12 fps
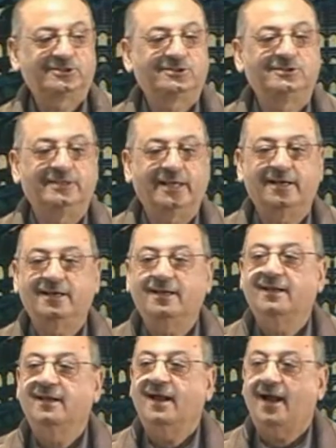just
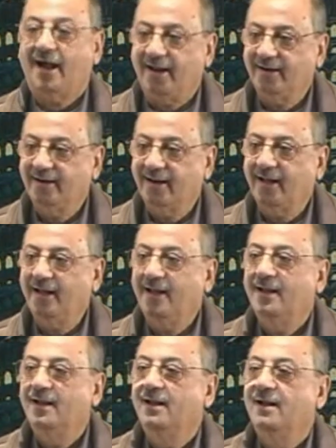did
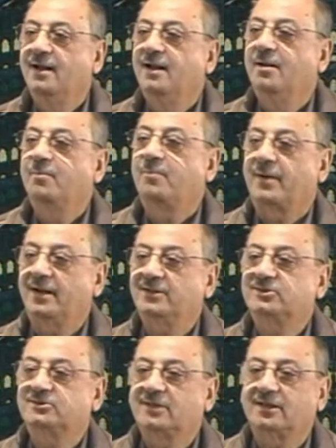anna
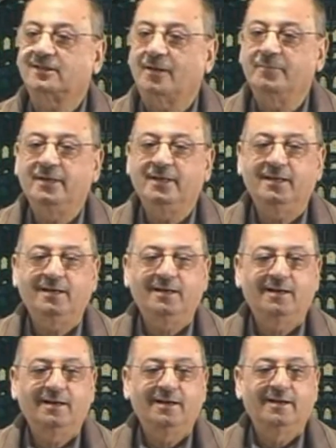plus the
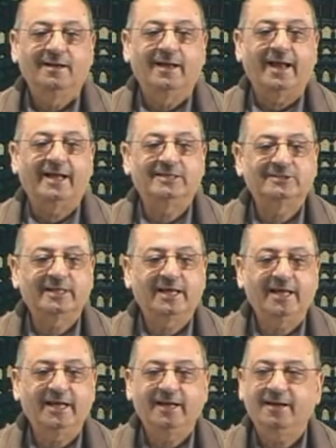damir
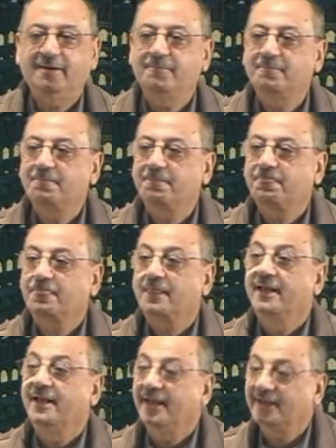as a
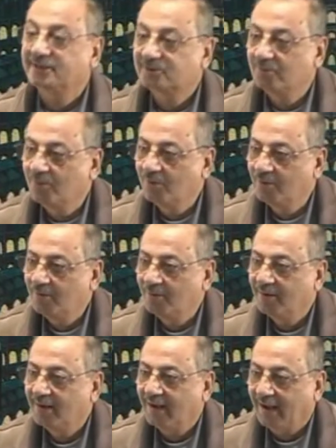
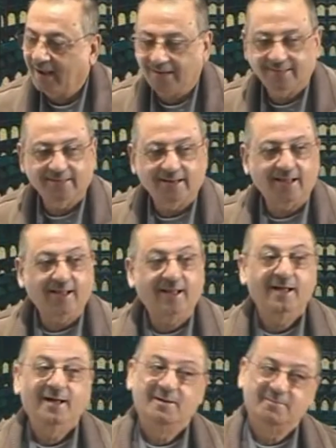ismu
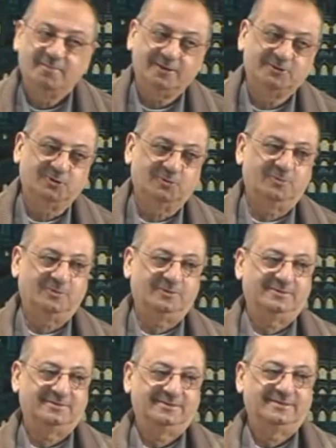anna
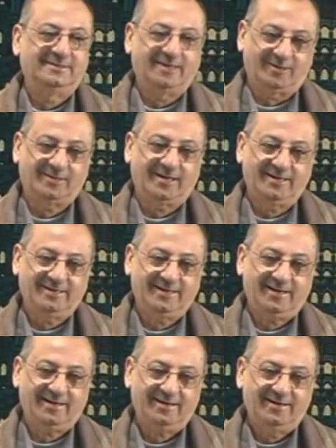mansubun. Got the
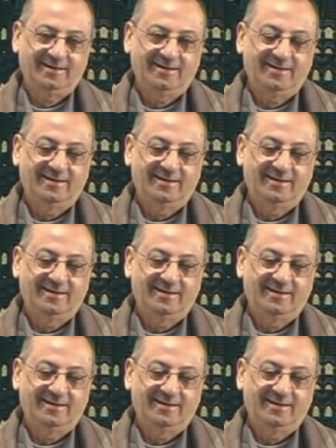idea?